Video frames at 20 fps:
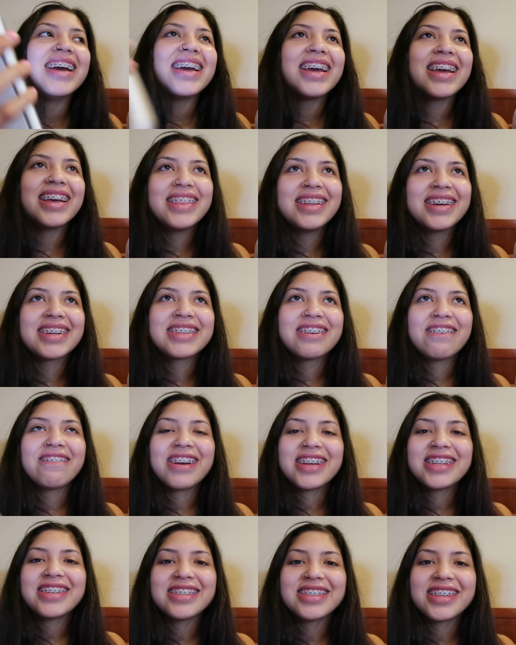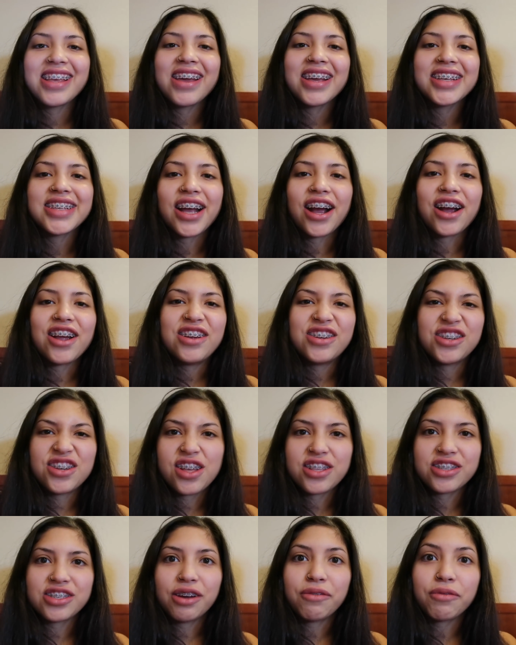He looked at Rachel's name. He's like, are you sure
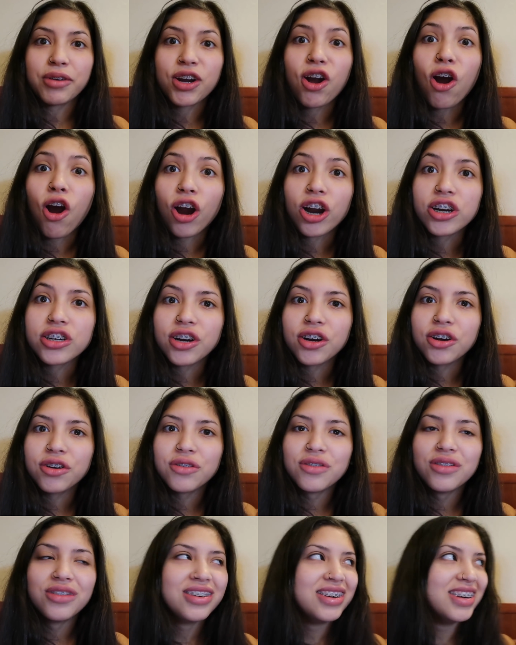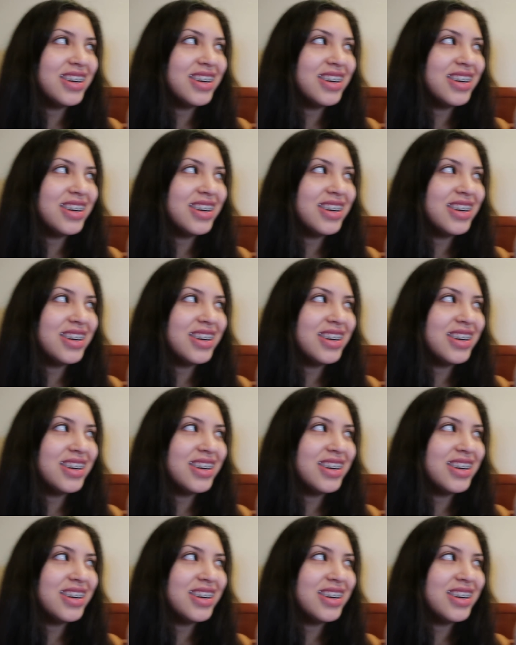that's not Ricardo?